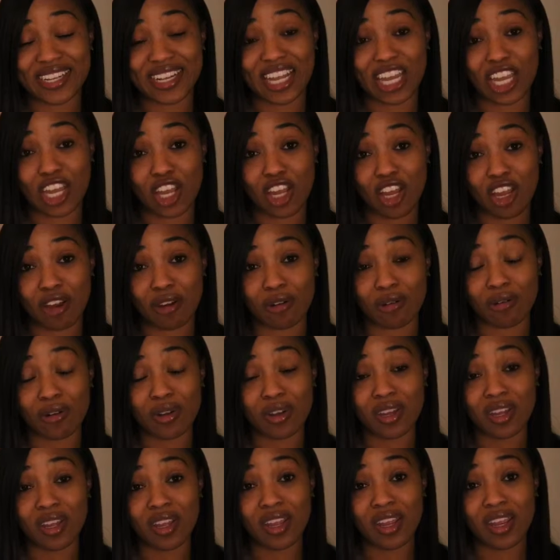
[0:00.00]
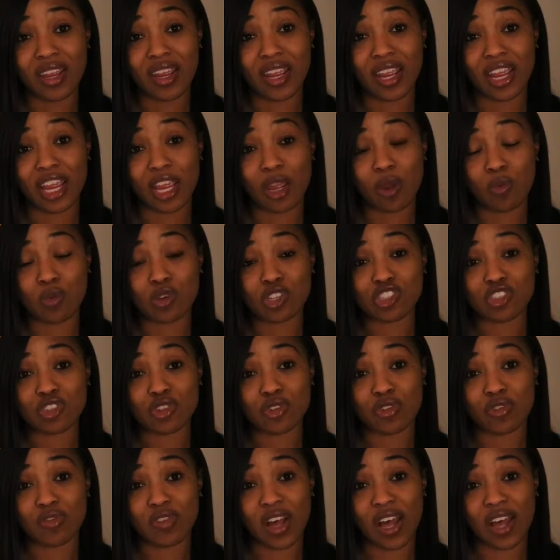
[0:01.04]
let go. And what
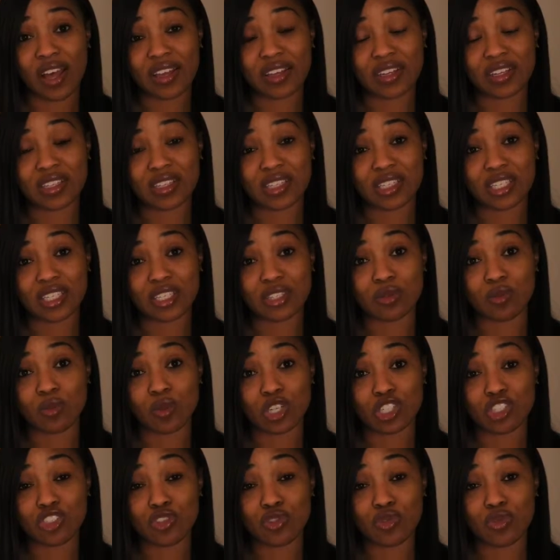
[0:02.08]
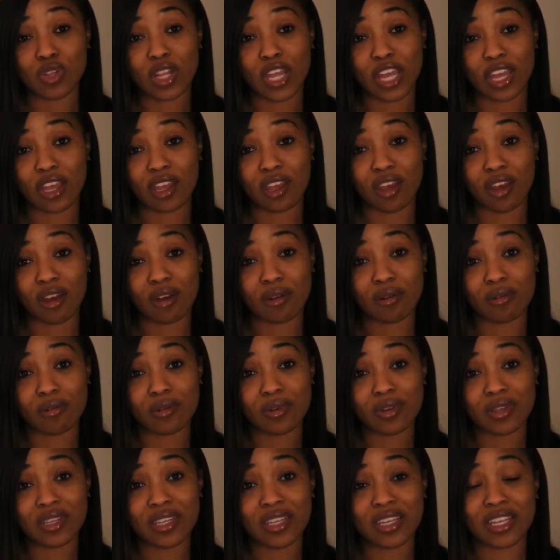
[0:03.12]
you'll find is once you let go
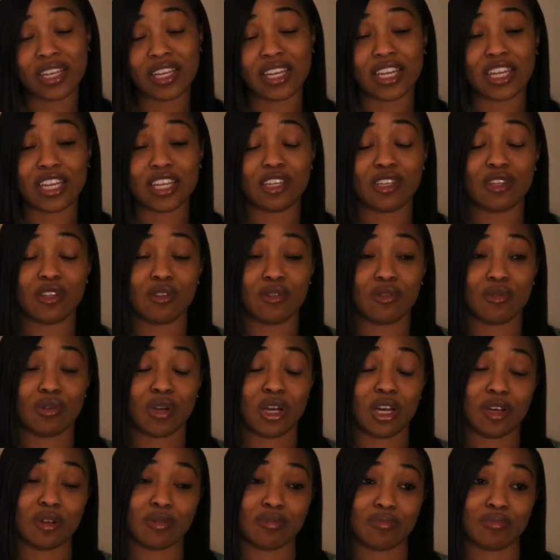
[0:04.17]
and you